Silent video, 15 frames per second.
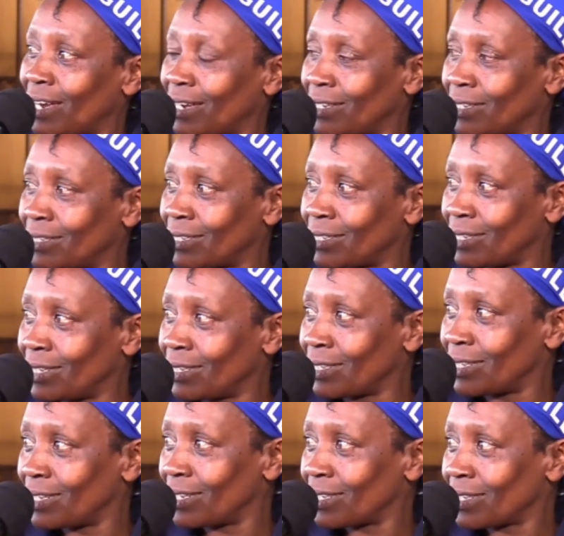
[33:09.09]
Is this
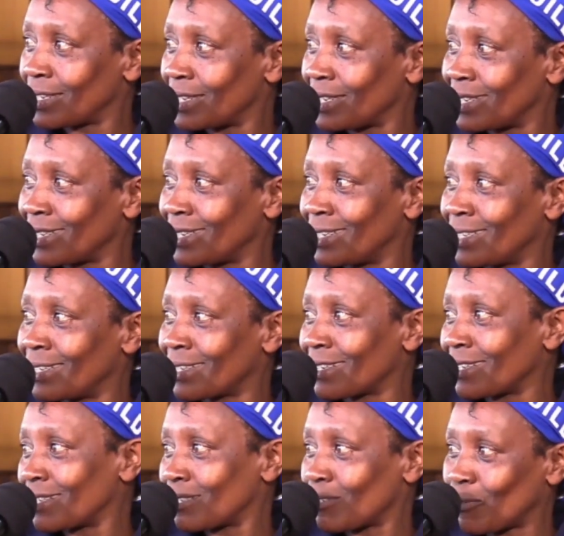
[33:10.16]
the state
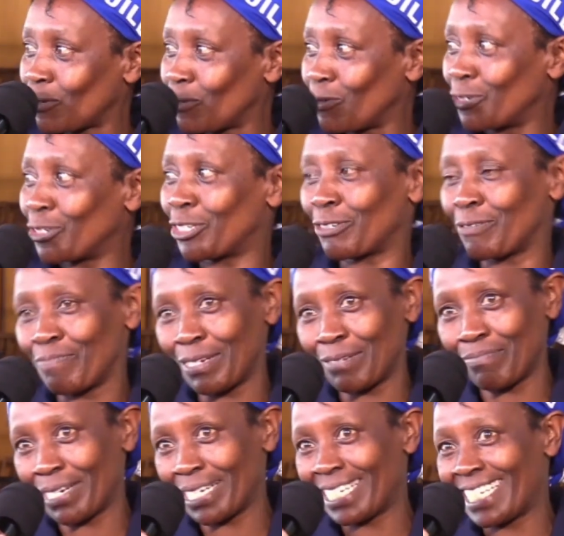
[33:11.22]
districts, or what do you
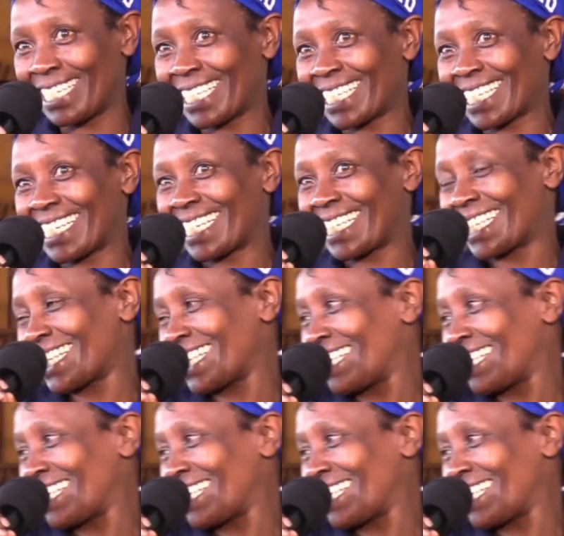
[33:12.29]
mean by districts?